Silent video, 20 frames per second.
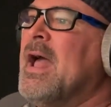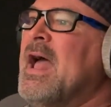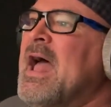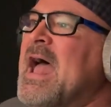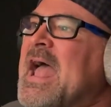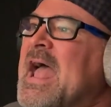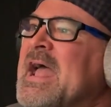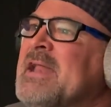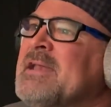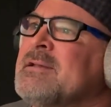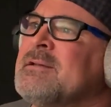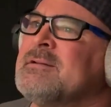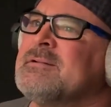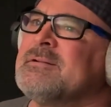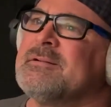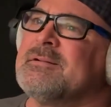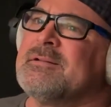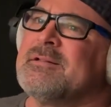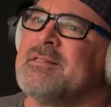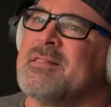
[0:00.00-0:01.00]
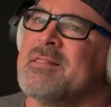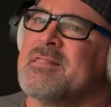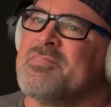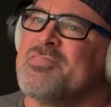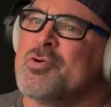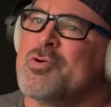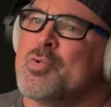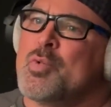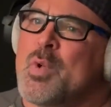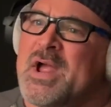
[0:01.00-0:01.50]
And
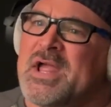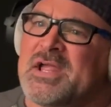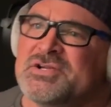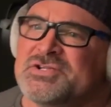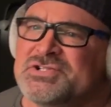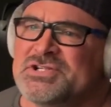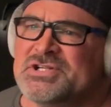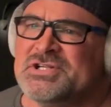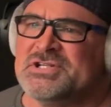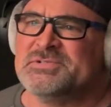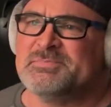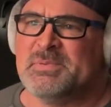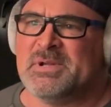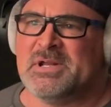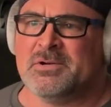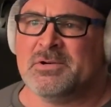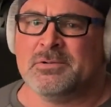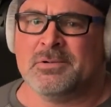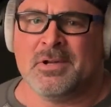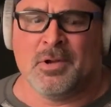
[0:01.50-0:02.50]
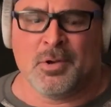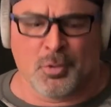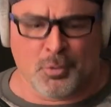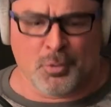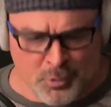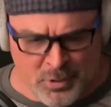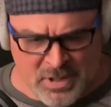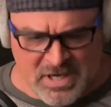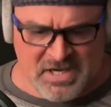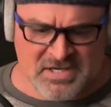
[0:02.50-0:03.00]
the way she's been
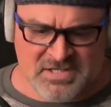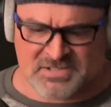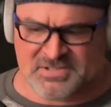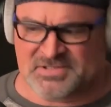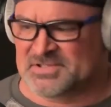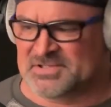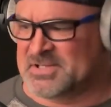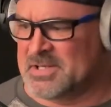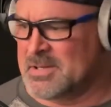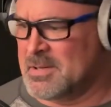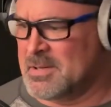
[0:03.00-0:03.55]
raised